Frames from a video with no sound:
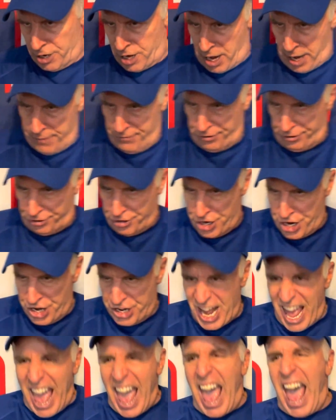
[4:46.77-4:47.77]
I've
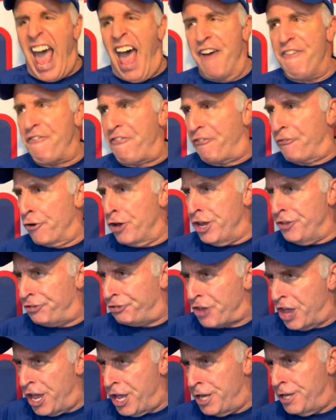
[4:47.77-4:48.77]
seen
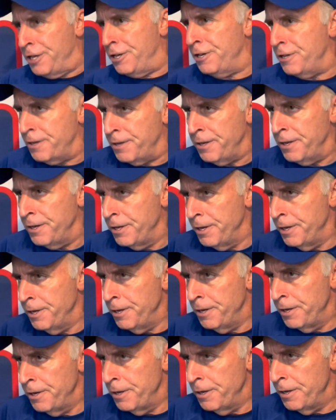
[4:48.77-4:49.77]
everything
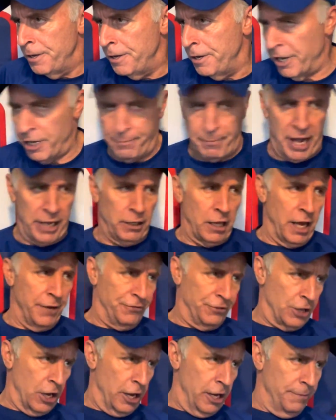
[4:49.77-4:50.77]
in my
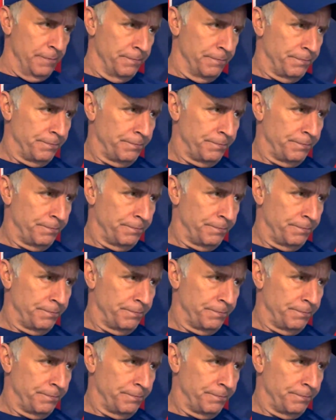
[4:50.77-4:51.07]
lifetime.